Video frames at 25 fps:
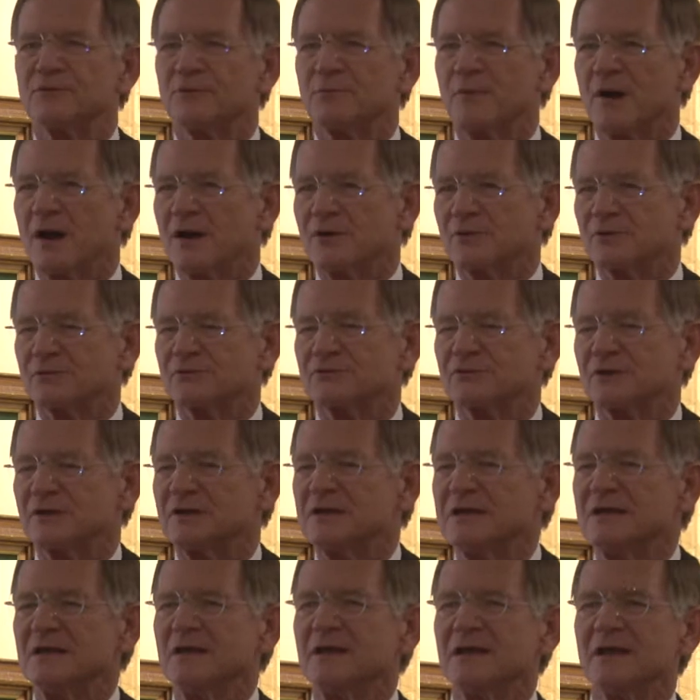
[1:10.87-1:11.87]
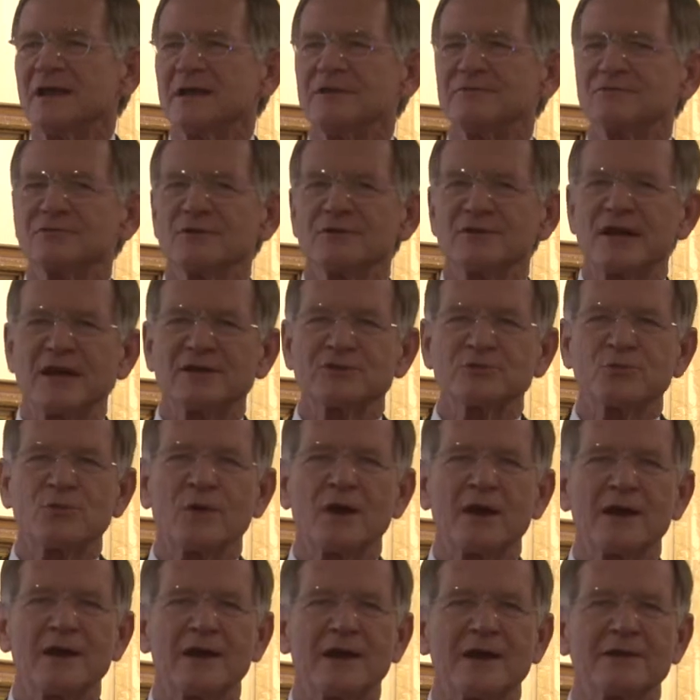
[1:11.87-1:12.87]
democracy. And so that's
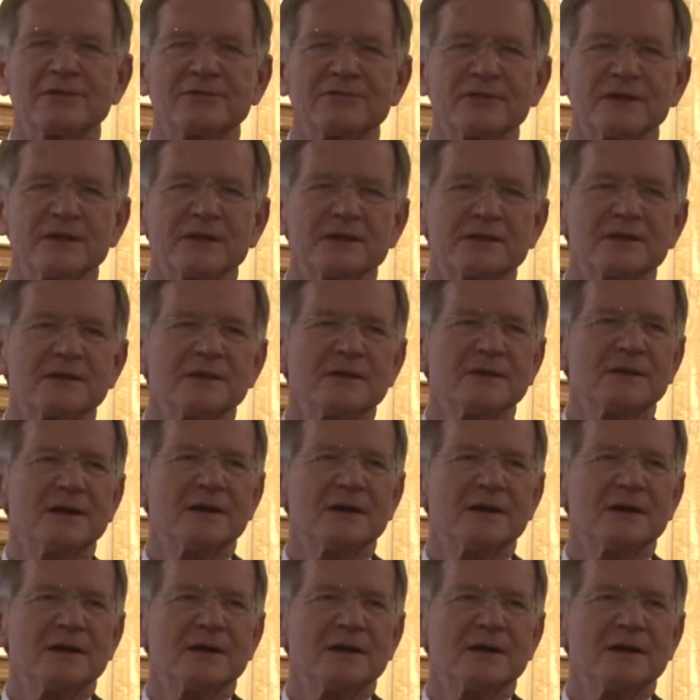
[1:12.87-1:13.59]
why I think,